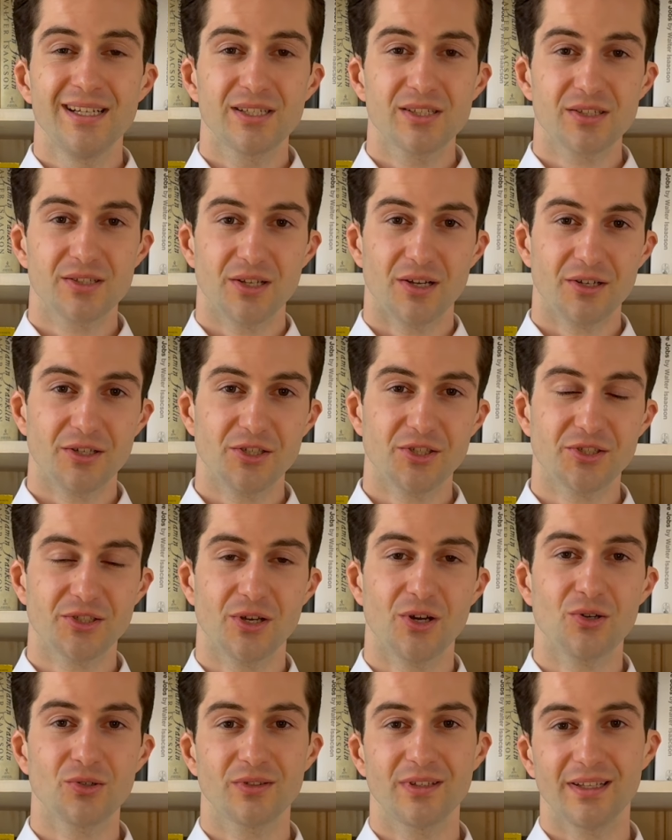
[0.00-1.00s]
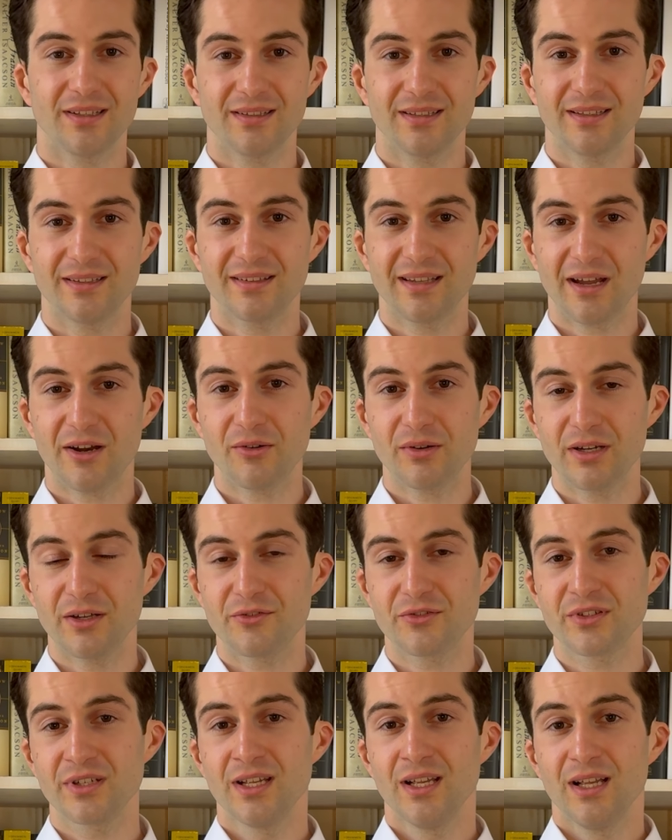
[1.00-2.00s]
studies showed that the
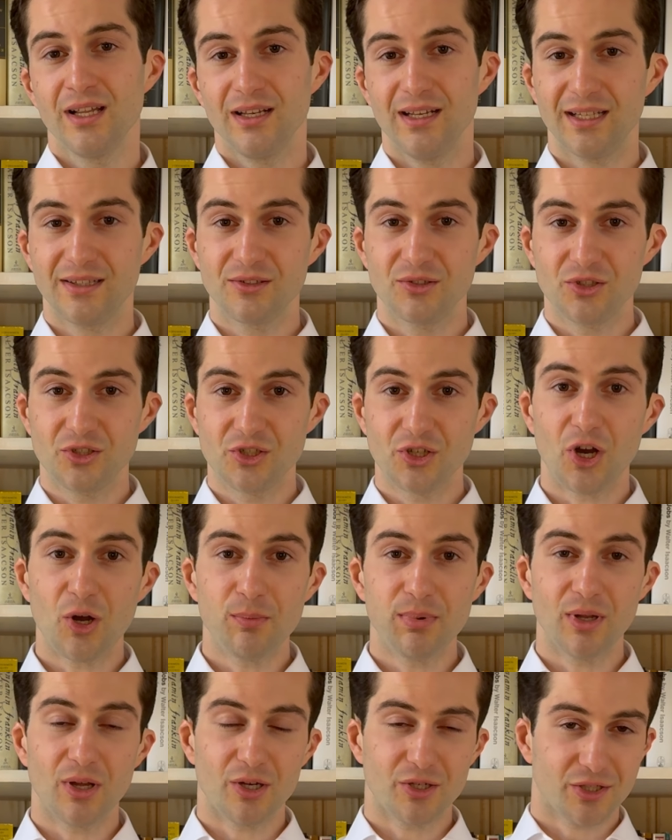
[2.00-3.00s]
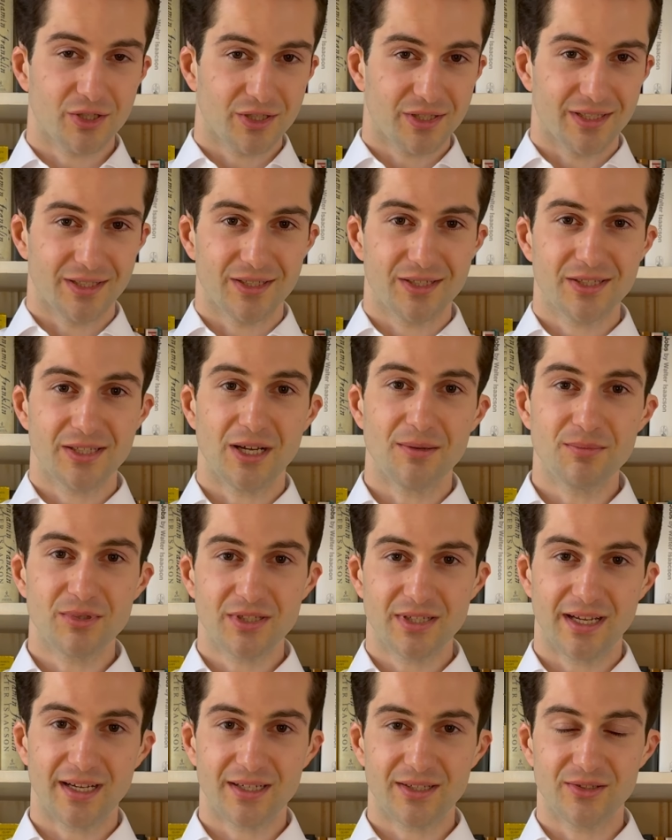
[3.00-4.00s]
tariffs led to job losses in some
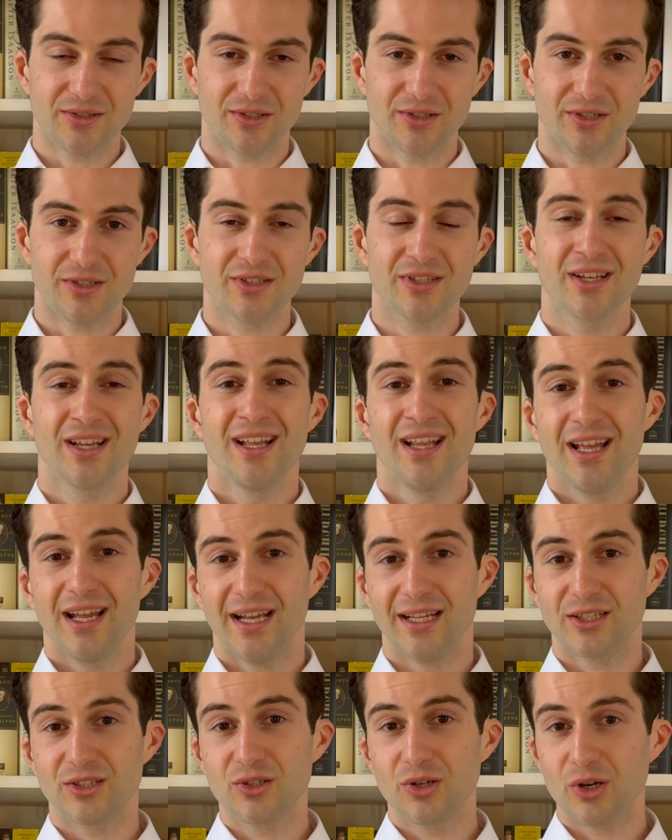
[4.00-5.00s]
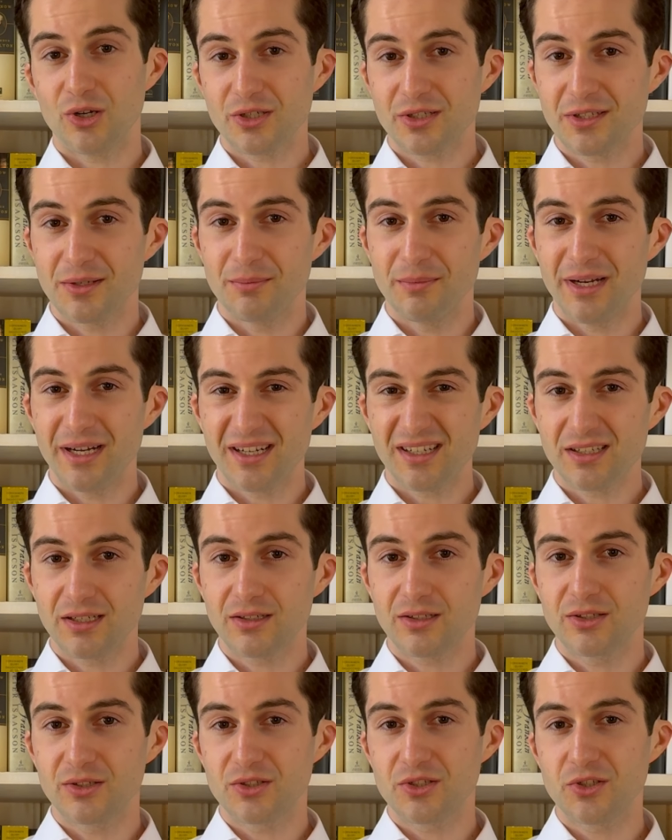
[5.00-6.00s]
sectors and cost American
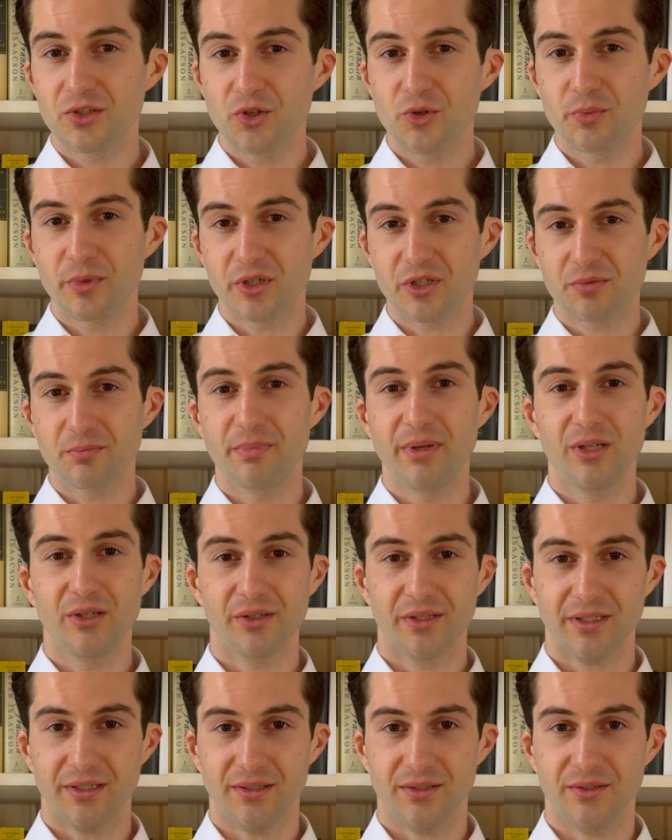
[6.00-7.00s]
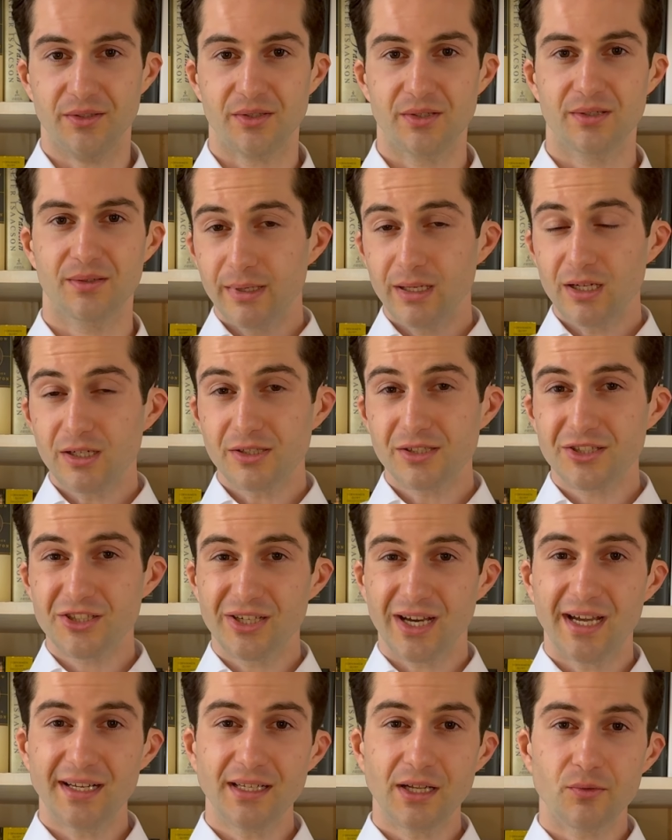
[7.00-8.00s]
consumers billions. Plus,
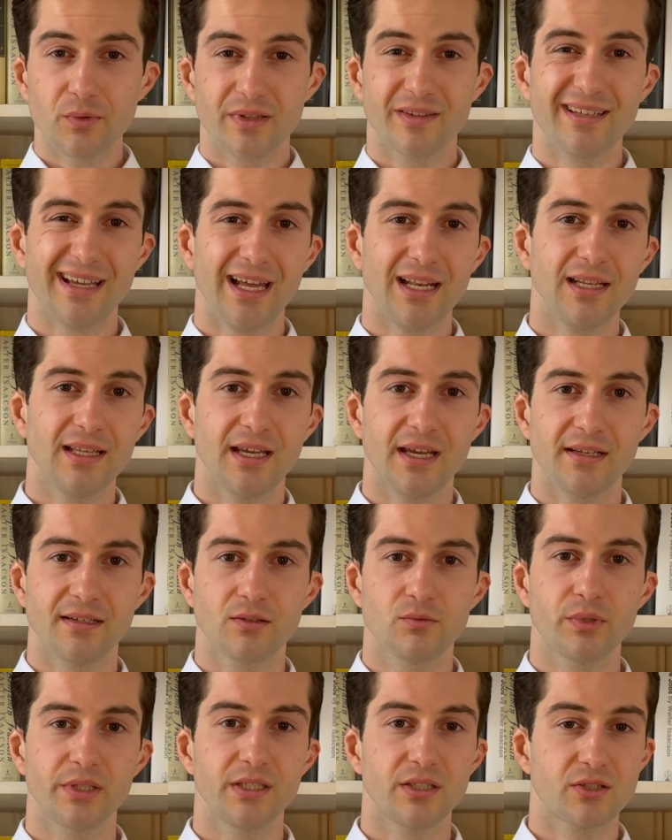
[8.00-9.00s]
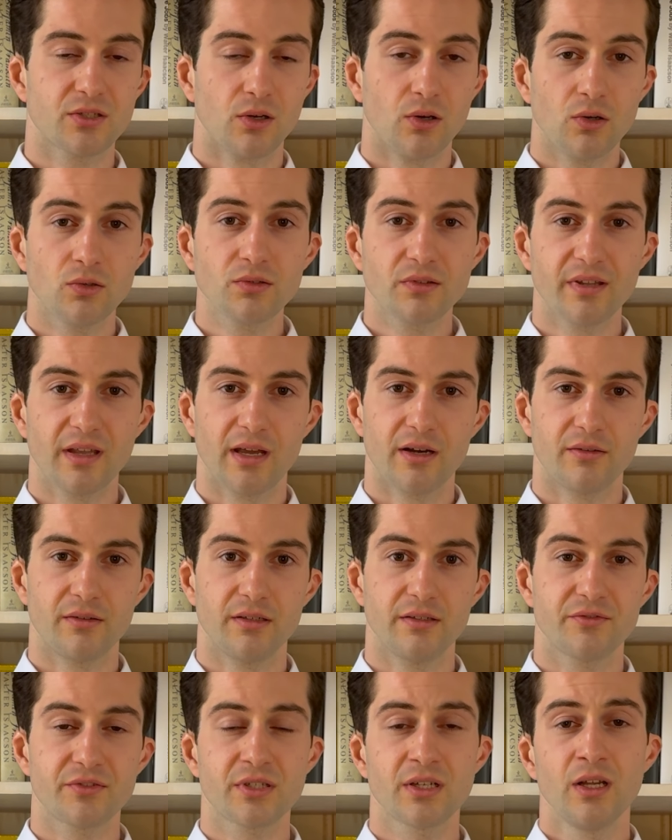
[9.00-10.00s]
China retaliated with its own
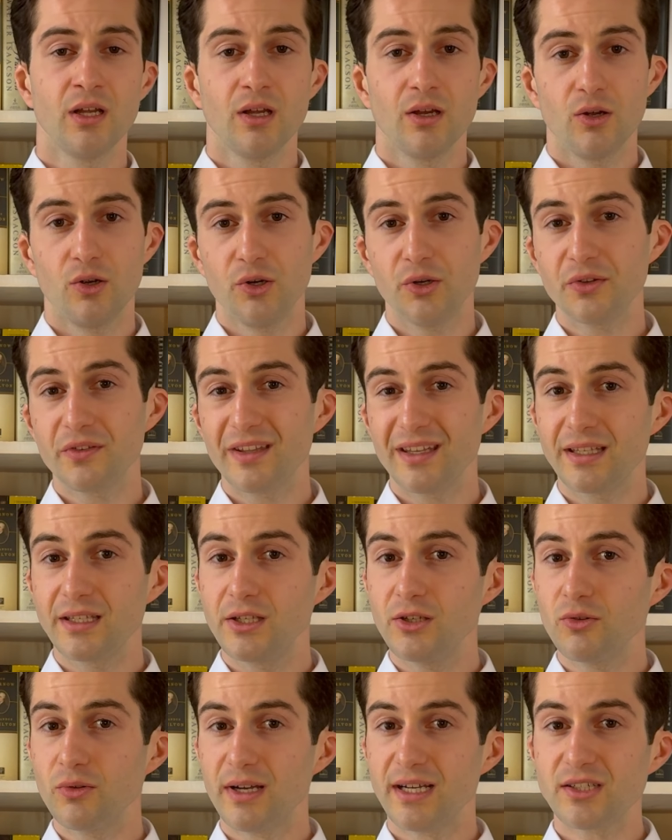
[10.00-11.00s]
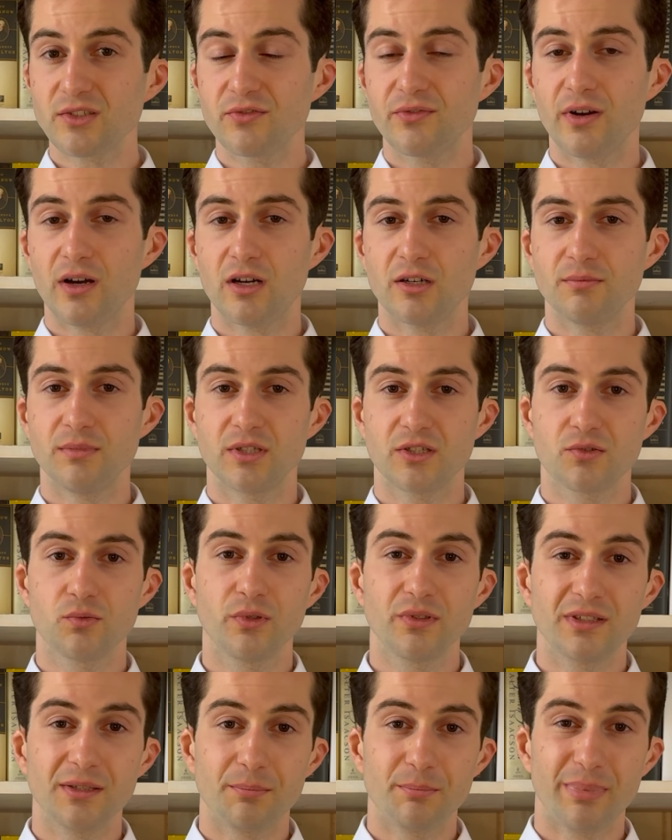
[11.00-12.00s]
tariffs, hurting US farmers
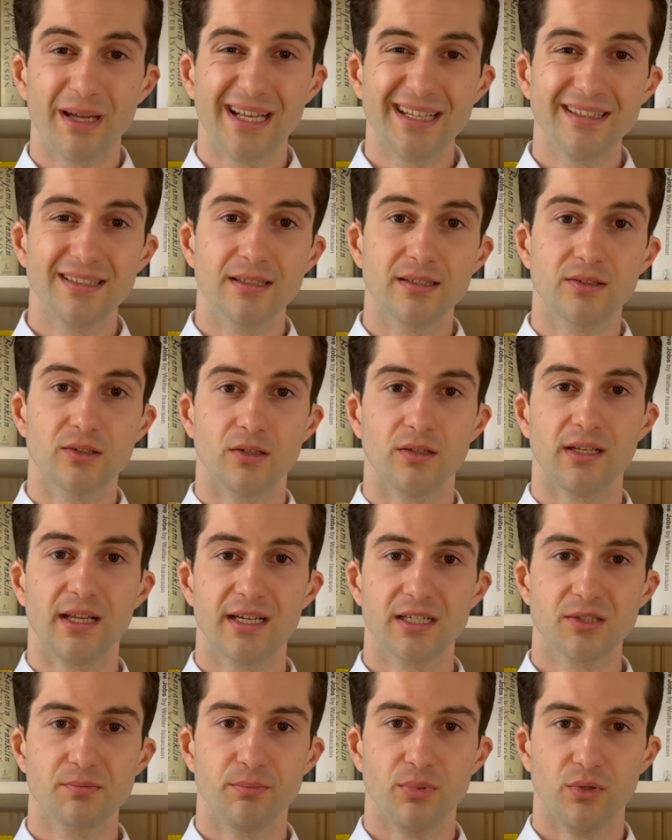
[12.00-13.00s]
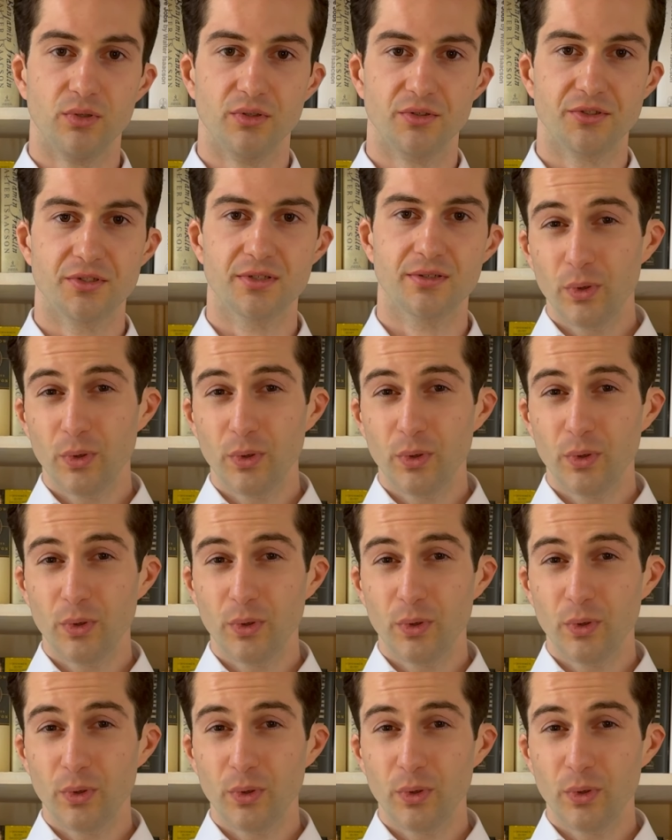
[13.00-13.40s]
who depended on exports.